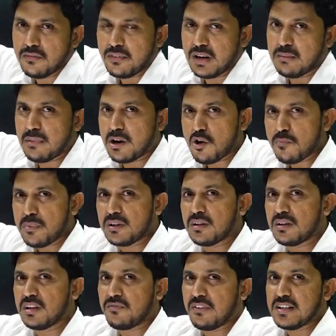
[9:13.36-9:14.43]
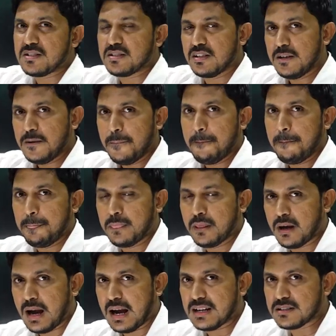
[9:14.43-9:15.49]
in my opinion, if I see
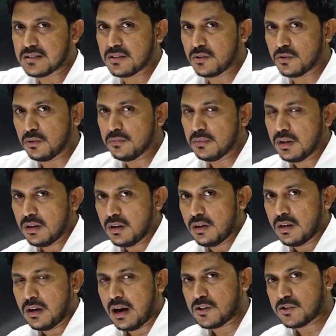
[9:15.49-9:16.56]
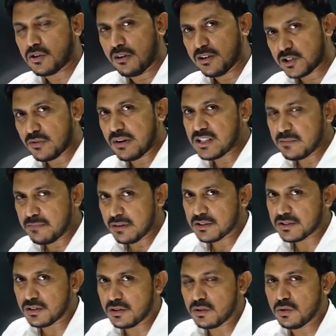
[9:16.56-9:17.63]
as you know, also as a
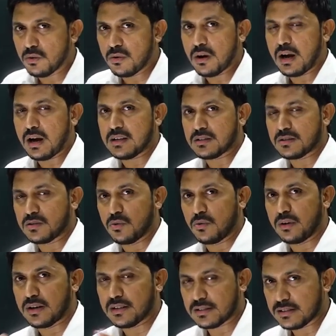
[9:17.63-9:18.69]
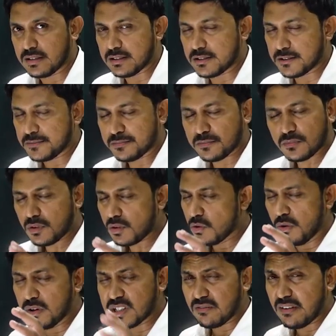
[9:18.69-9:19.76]
person who has who does this,
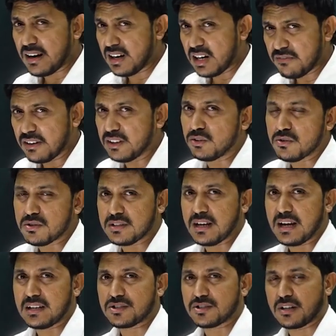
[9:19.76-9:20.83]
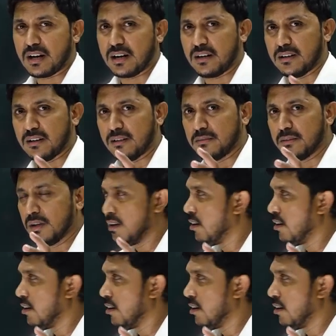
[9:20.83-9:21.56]
who is a wildlife enthusiast and uh,